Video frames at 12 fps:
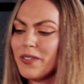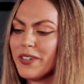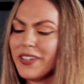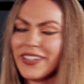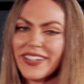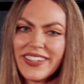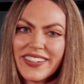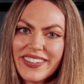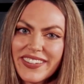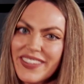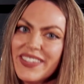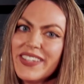Really,
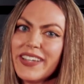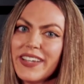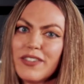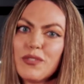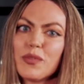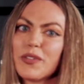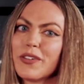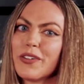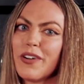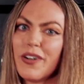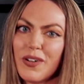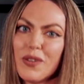in the end, we're
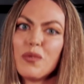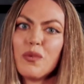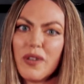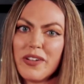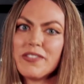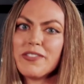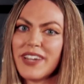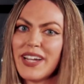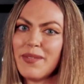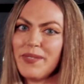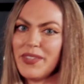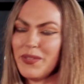all one
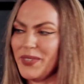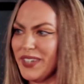family, and we